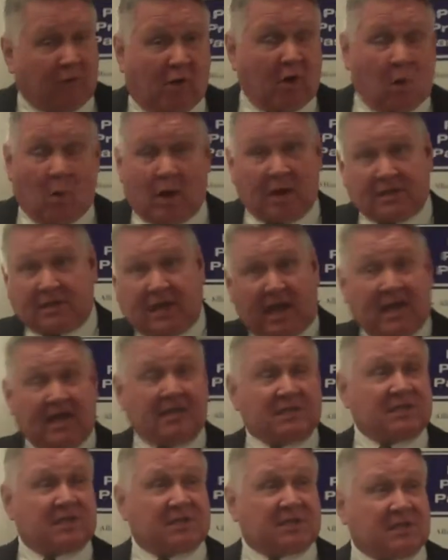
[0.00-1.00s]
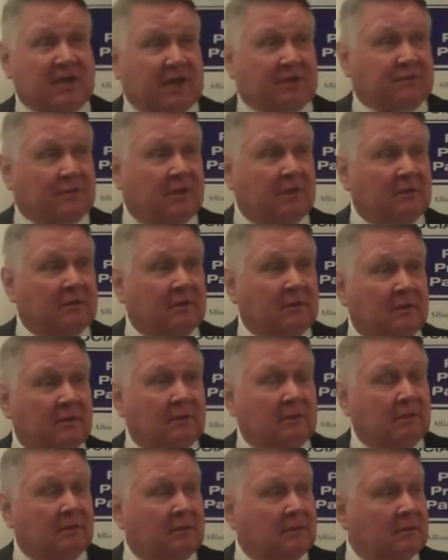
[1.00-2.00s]
401ks, etc.
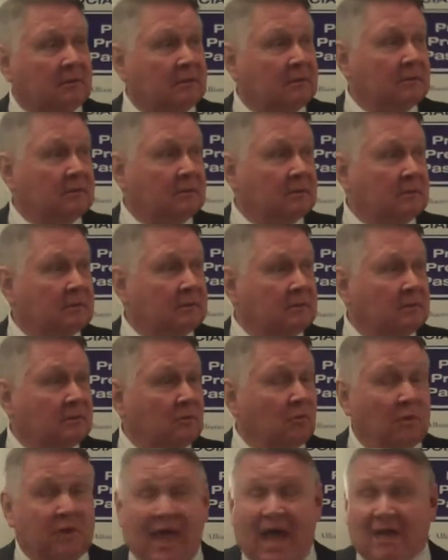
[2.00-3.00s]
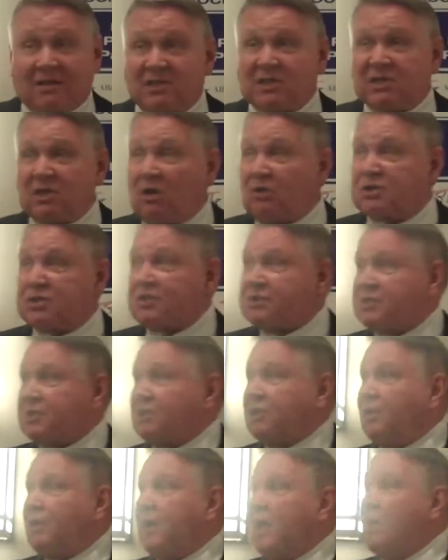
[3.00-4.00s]
Without Social
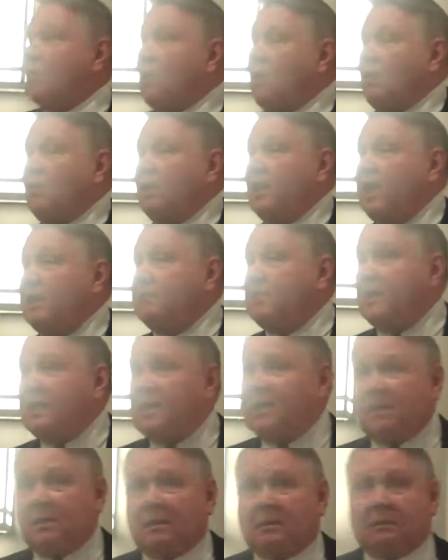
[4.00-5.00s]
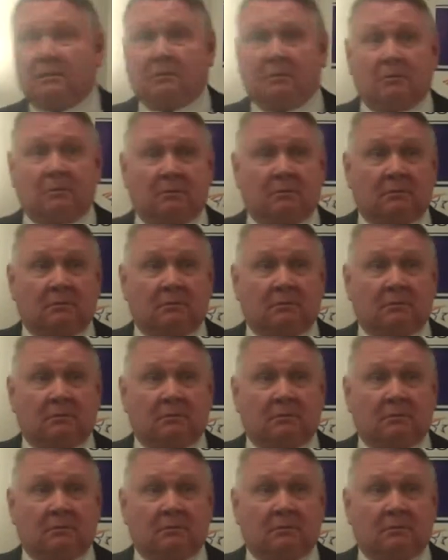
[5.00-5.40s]
Security, where will they be?